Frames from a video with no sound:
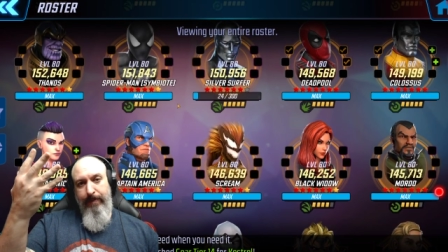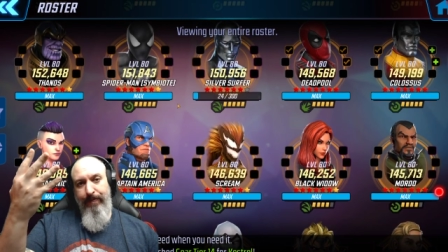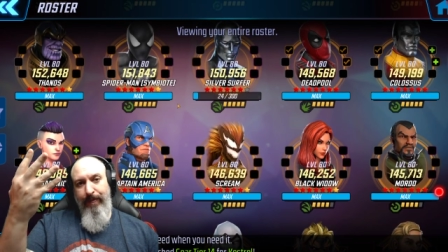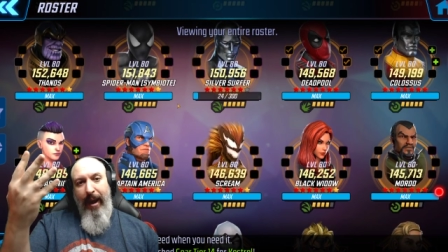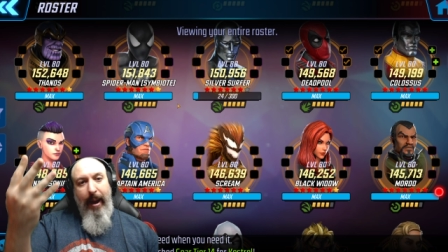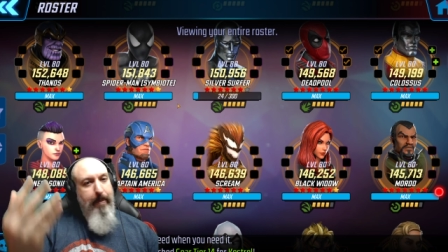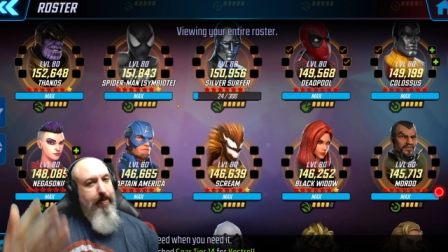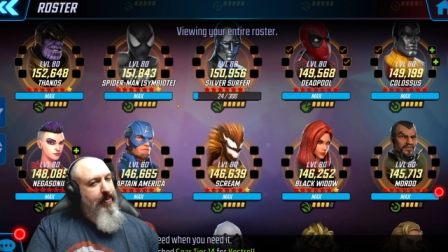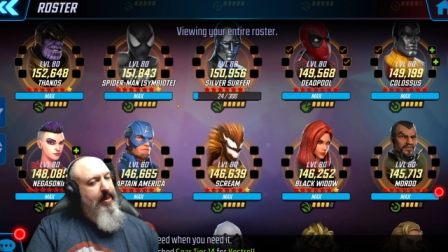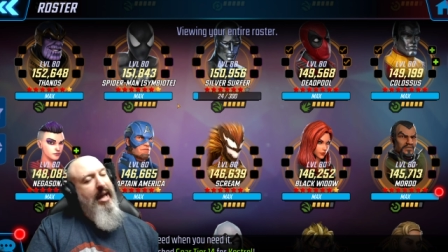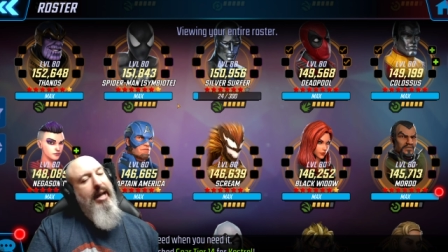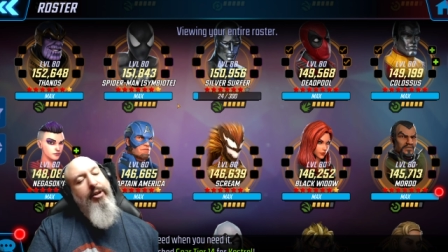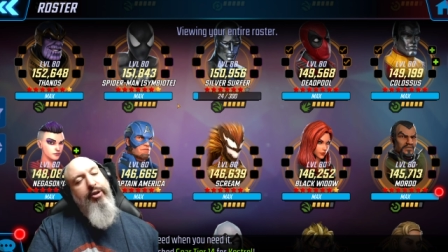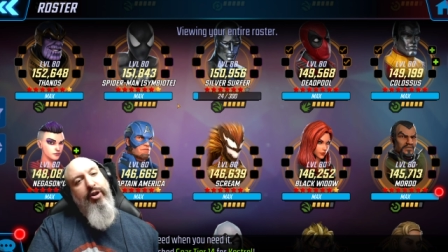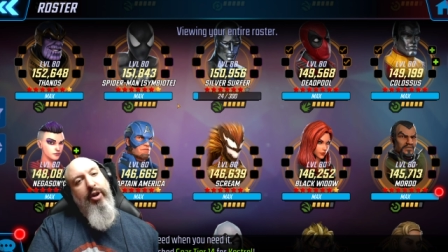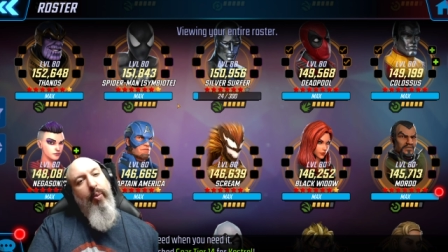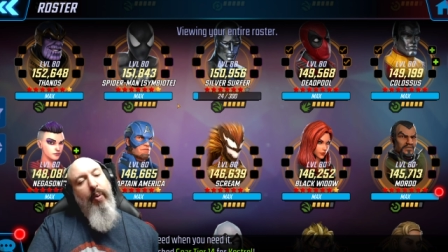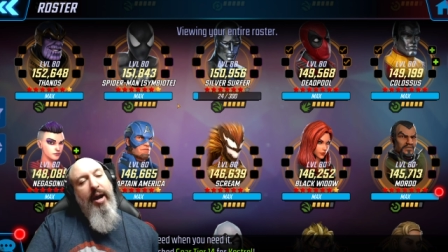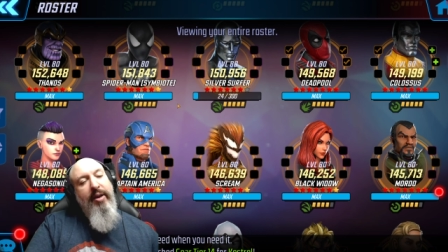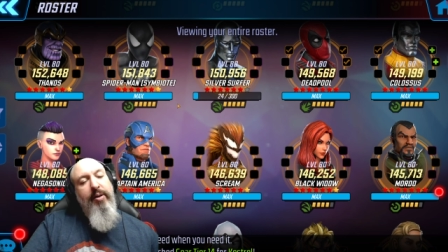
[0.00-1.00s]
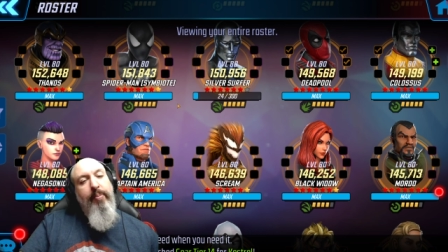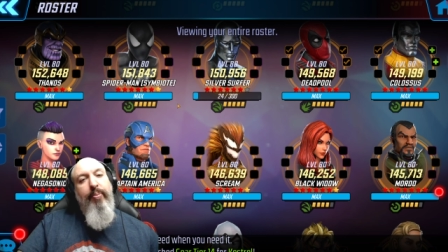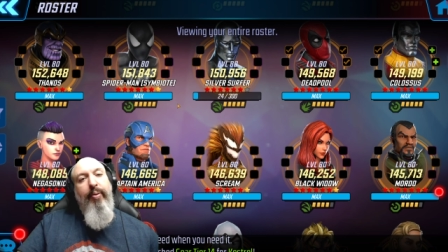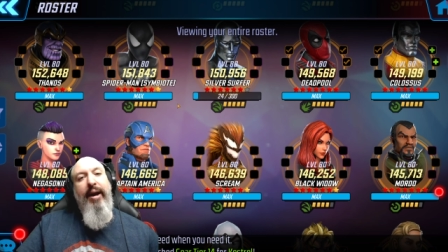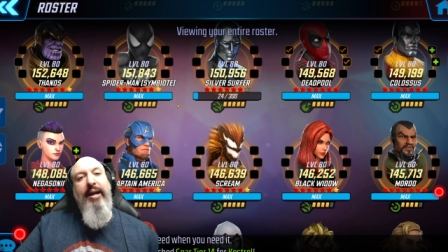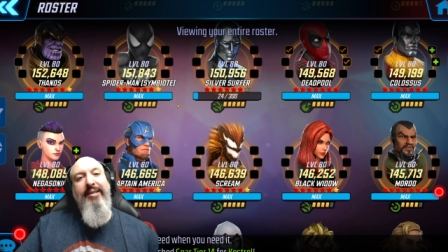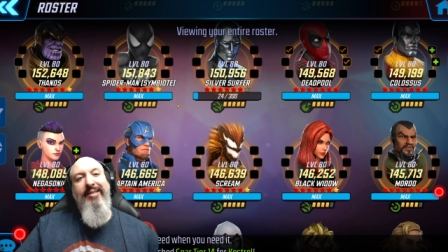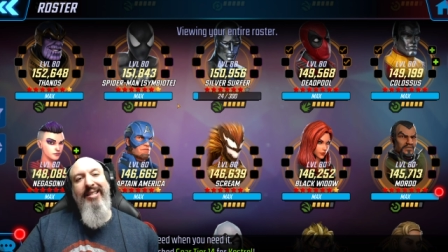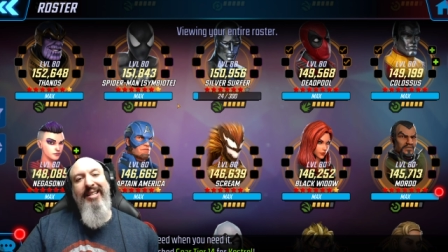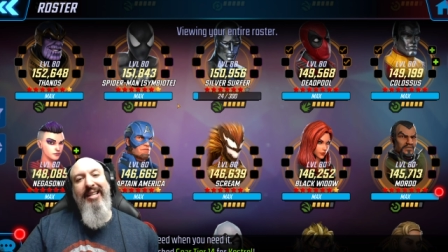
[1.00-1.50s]
I'm not sure why the
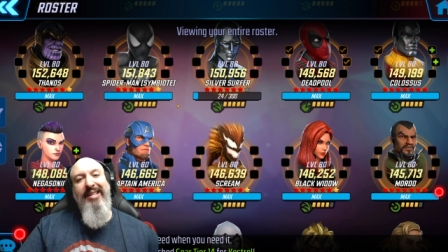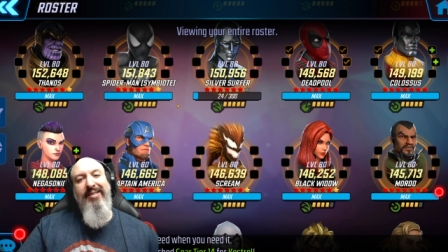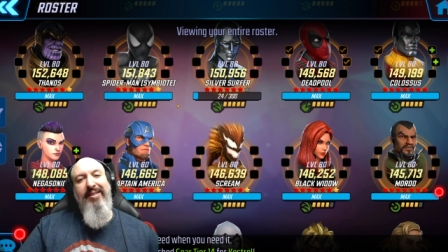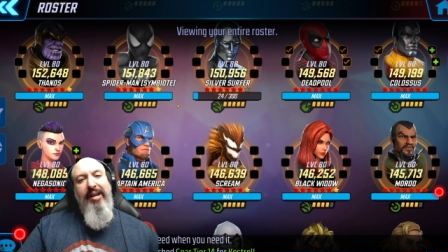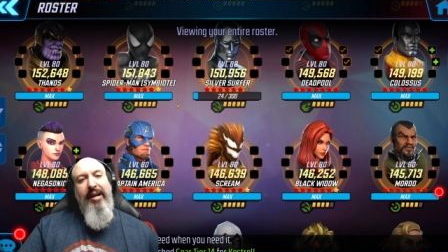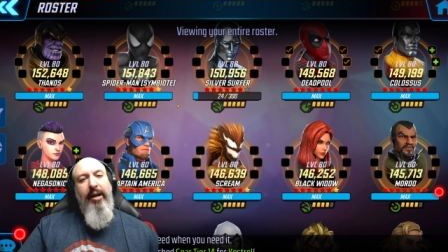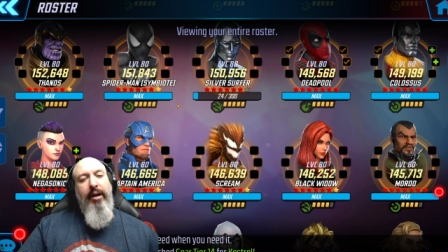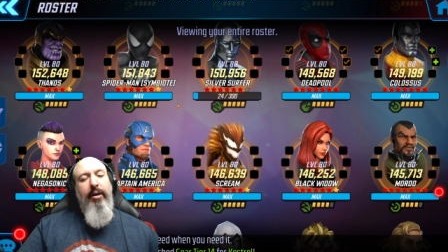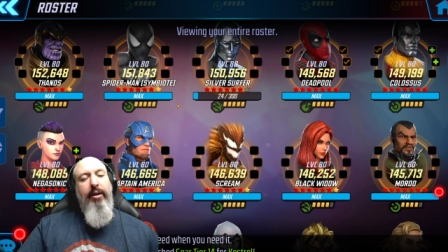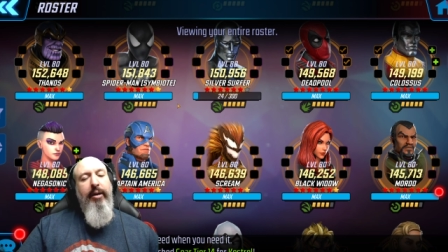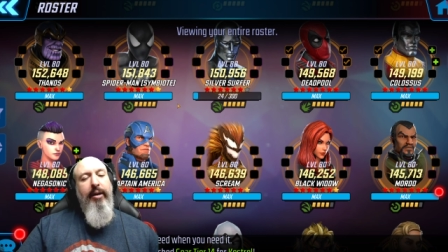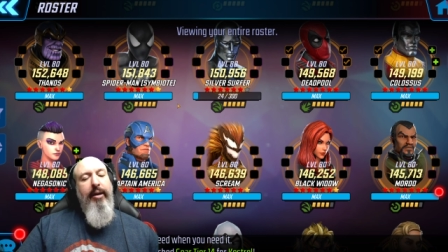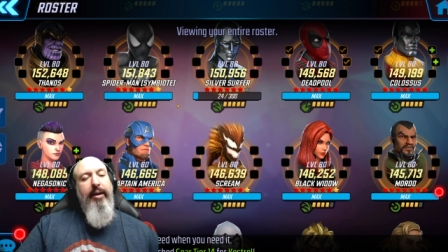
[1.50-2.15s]
pricing is there.